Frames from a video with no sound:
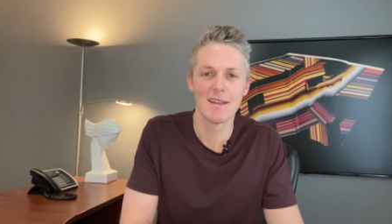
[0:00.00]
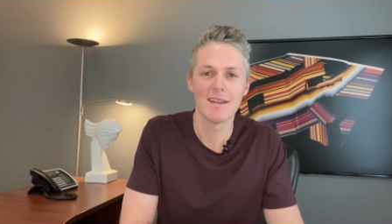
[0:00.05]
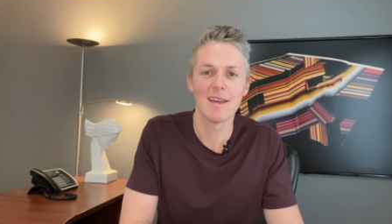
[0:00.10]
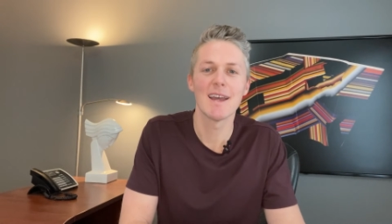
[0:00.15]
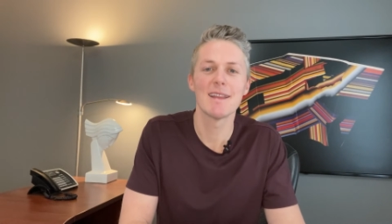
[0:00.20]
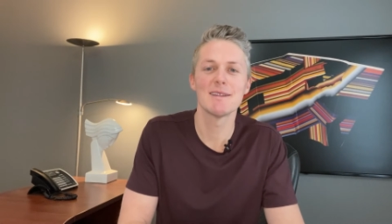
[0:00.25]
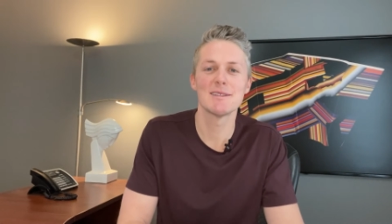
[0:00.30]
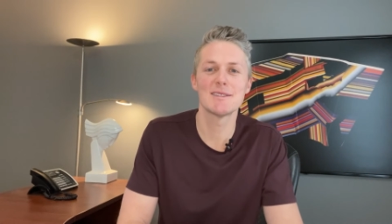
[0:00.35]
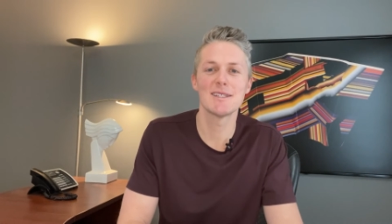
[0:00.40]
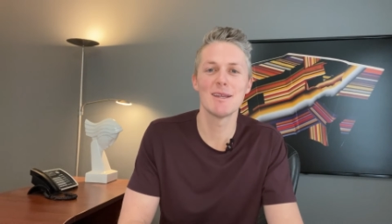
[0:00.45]

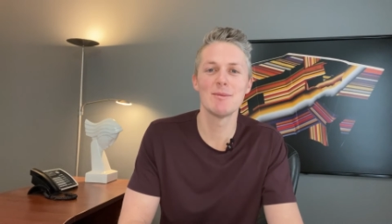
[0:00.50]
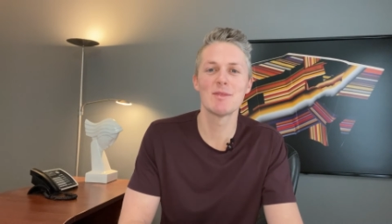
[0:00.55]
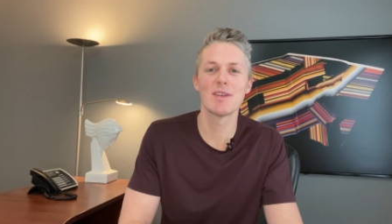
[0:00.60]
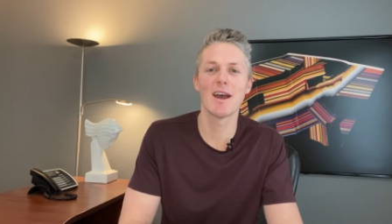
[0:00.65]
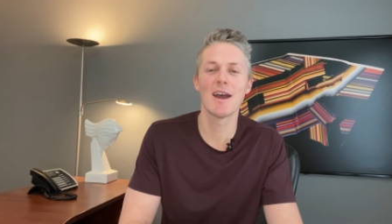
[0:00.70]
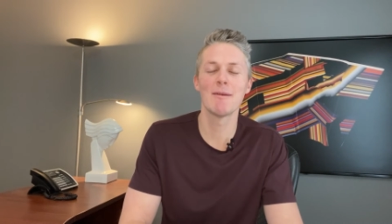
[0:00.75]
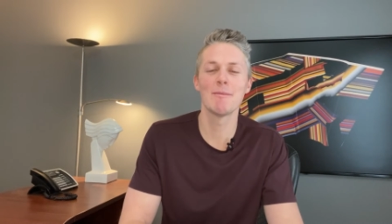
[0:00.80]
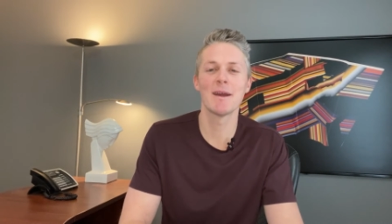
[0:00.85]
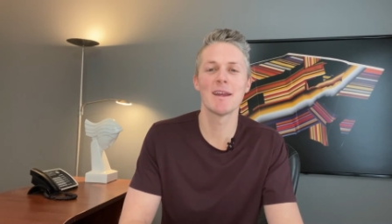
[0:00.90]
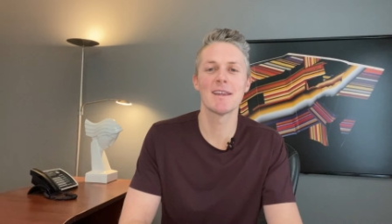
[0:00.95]
At the same
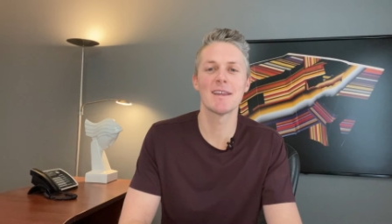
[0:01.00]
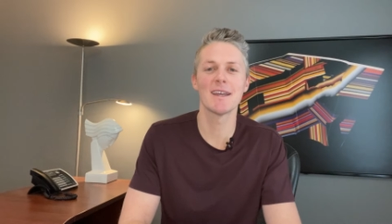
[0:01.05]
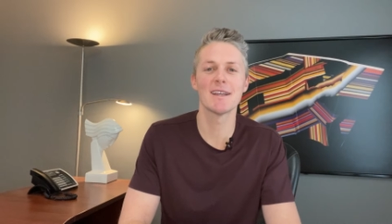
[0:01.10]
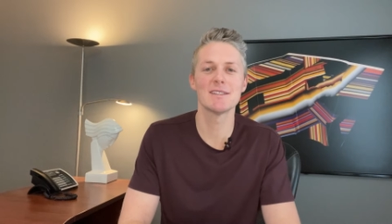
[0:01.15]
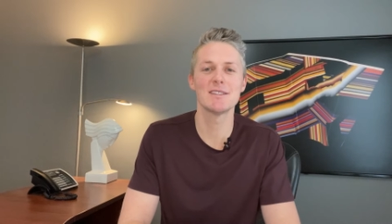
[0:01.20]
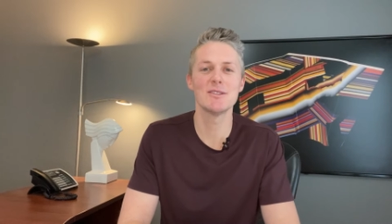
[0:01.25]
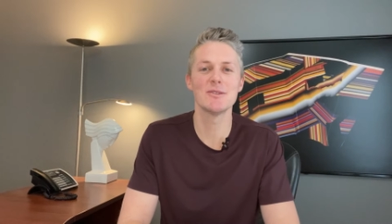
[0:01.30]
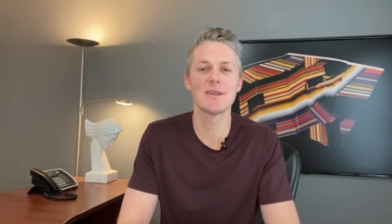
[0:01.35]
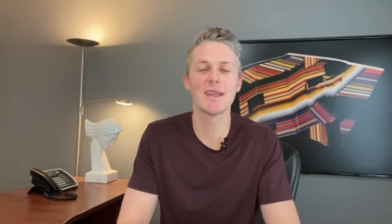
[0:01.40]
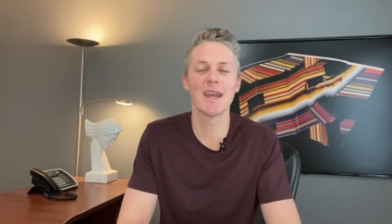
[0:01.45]
time, I
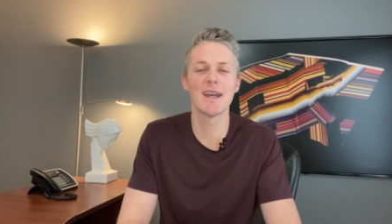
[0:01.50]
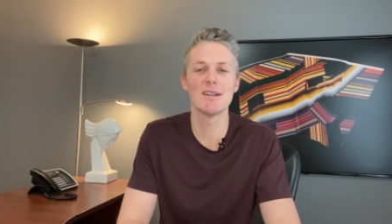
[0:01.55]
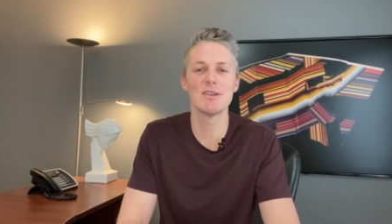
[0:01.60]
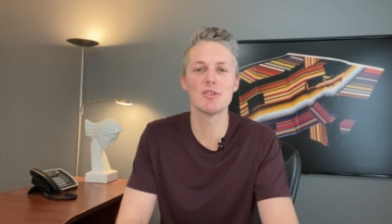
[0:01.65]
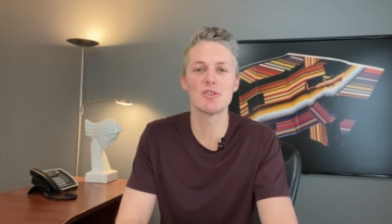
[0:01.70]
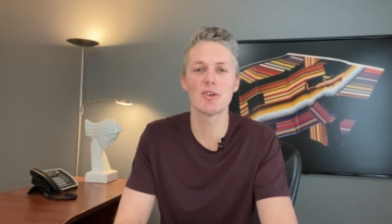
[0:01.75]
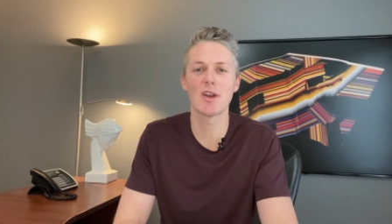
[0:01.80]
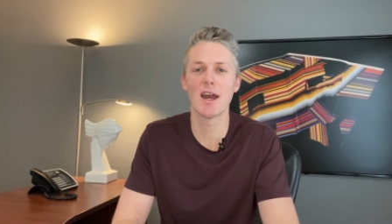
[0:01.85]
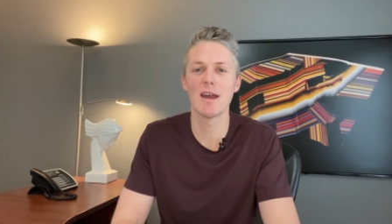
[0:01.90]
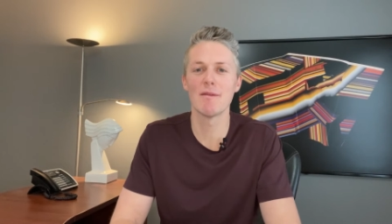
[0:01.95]
guess you can't
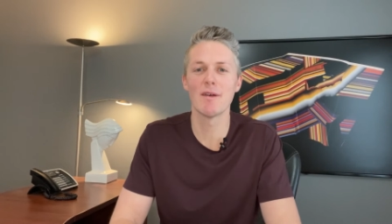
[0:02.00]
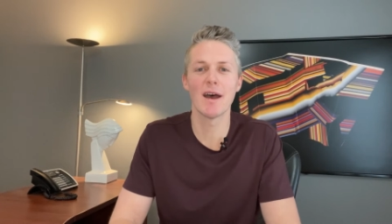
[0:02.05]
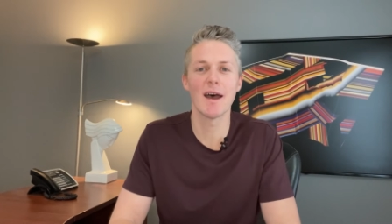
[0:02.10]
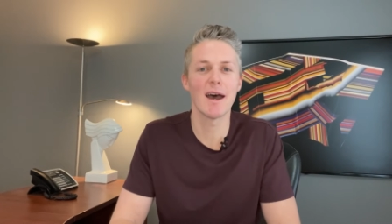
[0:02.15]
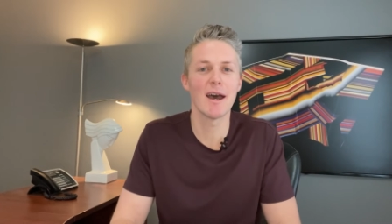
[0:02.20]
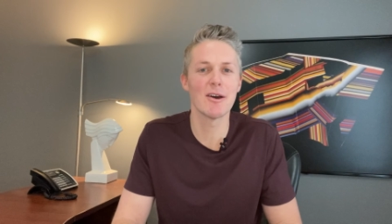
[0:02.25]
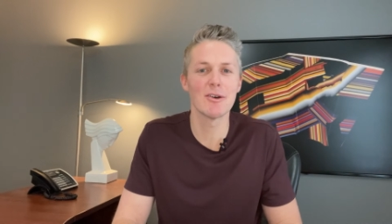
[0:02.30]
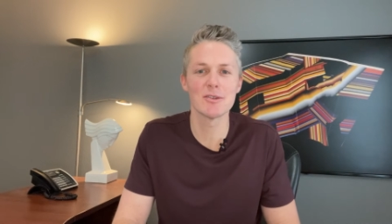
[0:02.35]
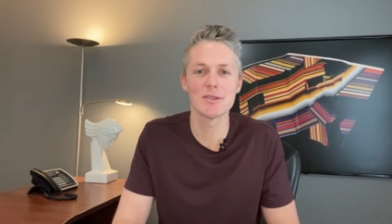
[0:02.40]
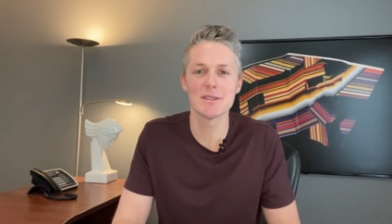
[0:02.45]
drive a
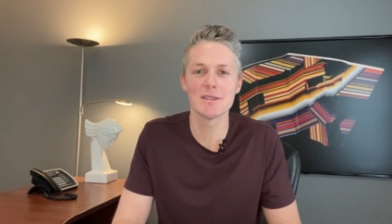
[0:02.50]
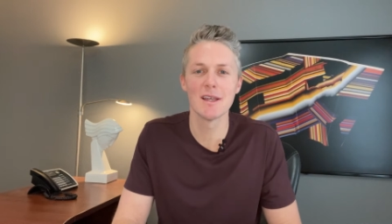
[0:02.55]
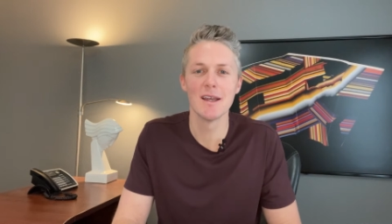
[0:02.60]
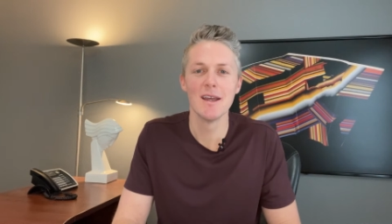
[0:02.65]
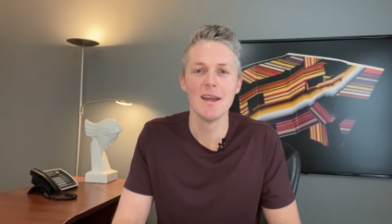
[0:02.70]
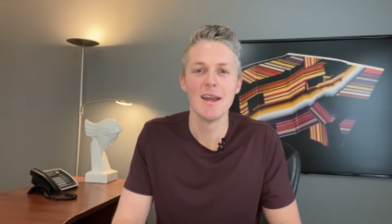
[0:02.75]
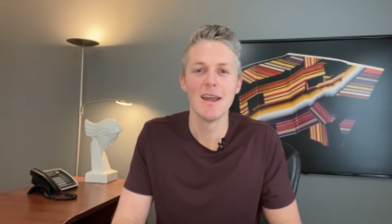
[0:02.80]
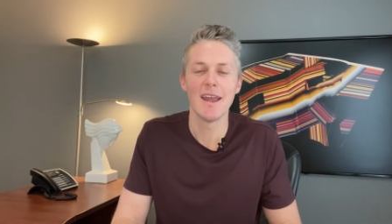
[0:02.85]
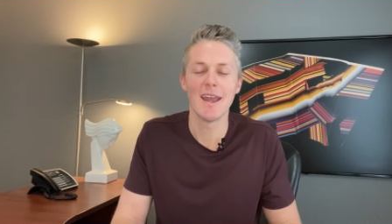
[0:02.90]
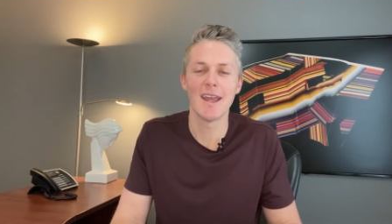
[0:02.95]
house
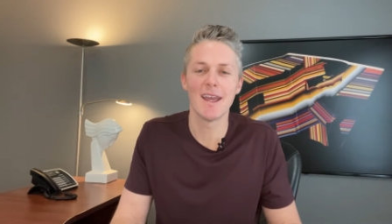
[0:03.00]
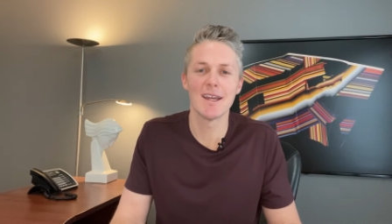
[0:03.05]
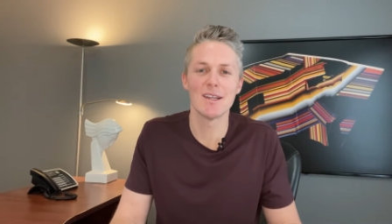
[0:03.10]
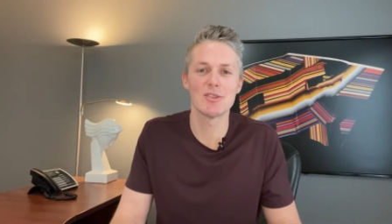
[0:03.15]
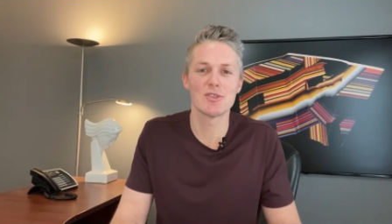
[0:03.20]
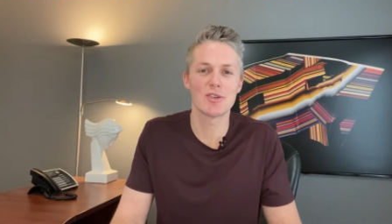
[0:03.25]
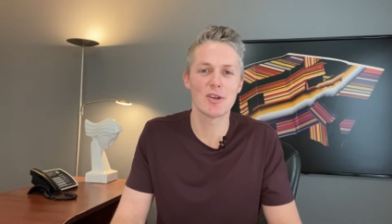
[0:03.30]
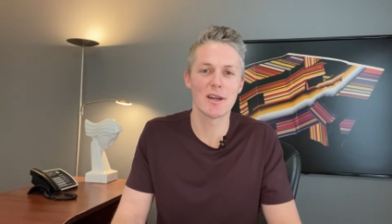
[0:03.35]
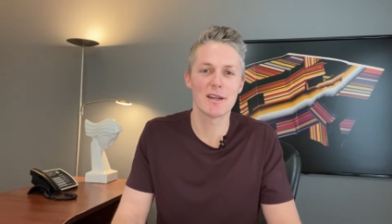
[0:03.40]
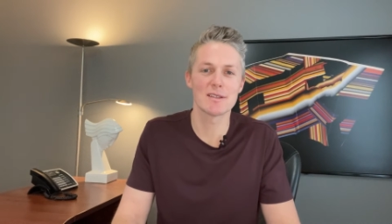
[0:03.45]
and
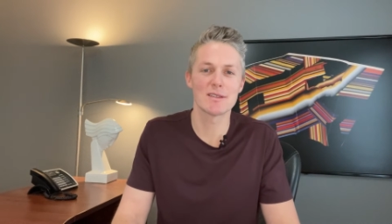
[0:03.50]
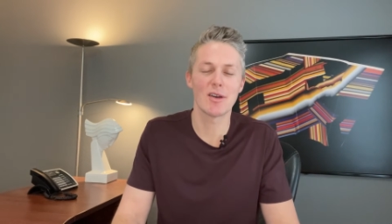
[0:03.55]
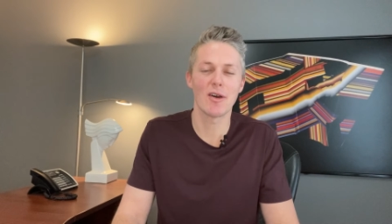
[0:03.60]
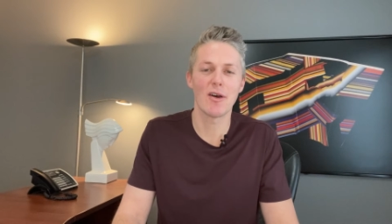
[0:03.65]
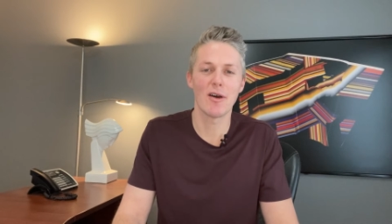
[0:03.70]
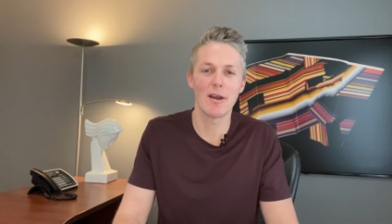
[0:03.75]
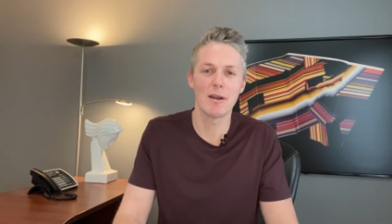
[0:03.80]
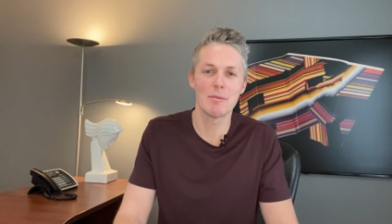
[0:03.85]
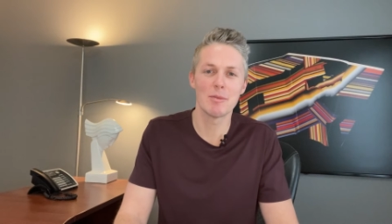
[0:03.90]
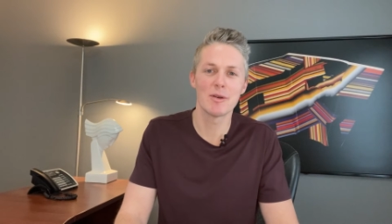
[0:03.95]
trucks
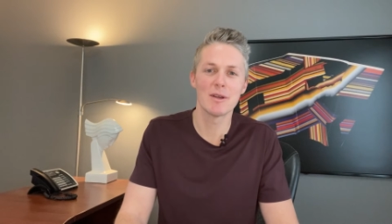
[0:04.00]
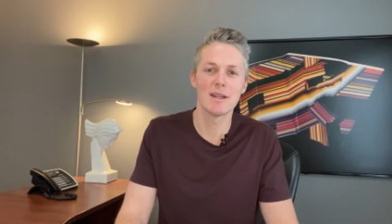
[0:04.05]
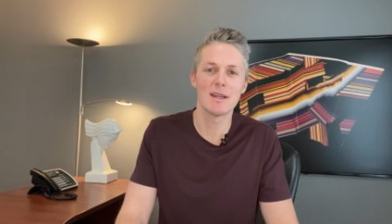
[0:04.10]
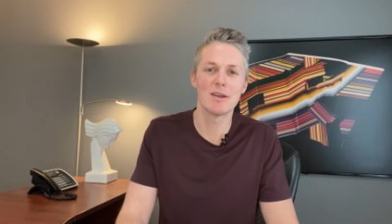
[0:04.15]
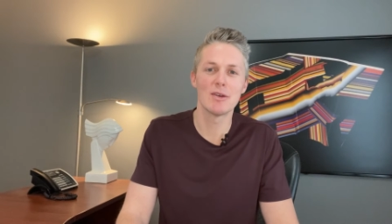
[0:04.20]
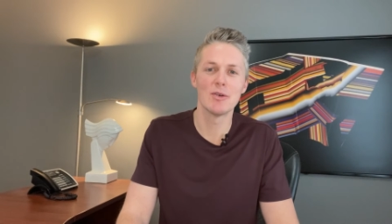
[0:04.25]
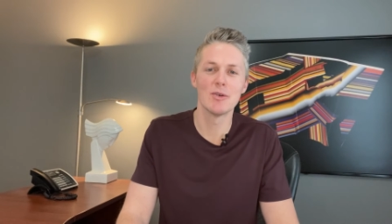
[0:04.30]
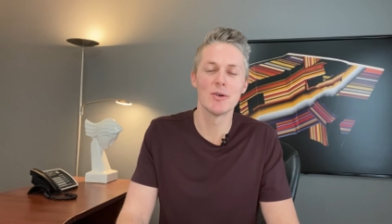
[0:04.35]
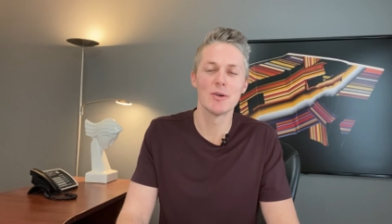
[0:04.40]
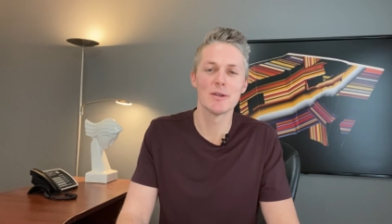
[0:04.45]
are pretty
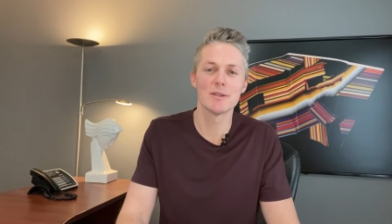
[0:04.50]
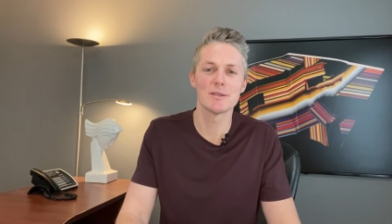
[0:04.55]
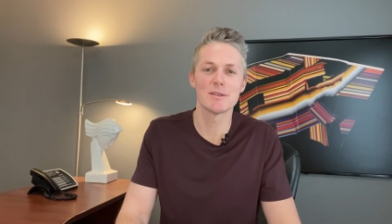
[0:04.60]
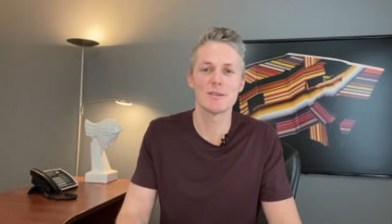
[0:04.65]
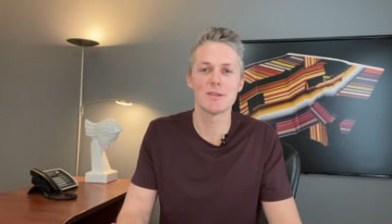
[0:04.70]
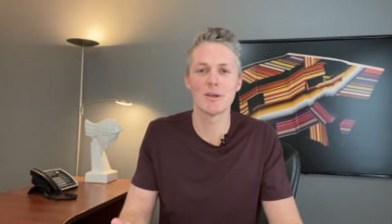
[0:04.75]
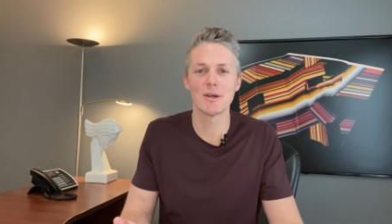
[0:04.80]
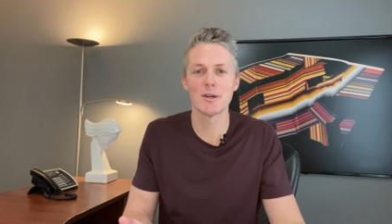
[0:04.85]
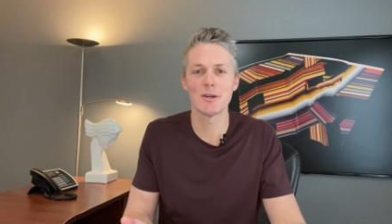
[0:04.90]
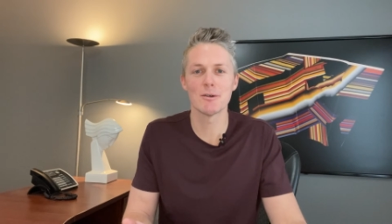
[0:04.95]
cool.
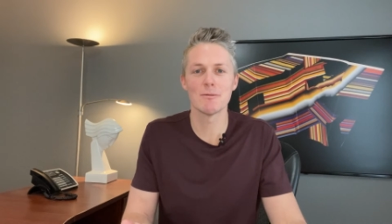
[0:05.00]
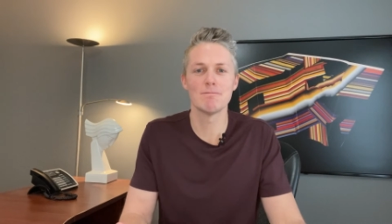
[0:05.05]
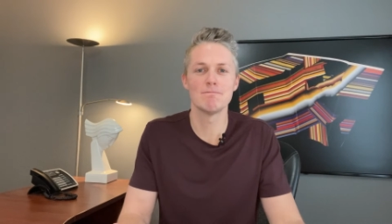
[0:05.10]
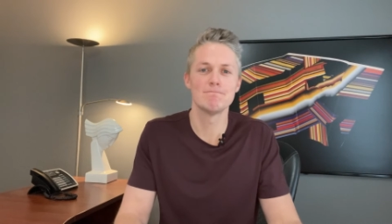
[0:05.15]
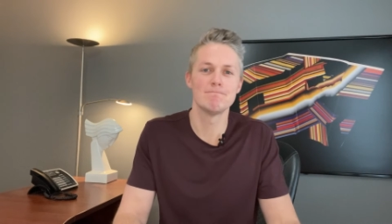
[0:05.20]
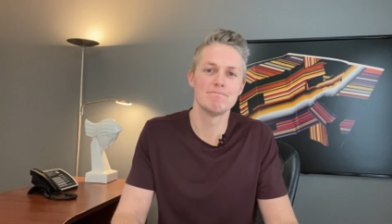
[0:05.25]
So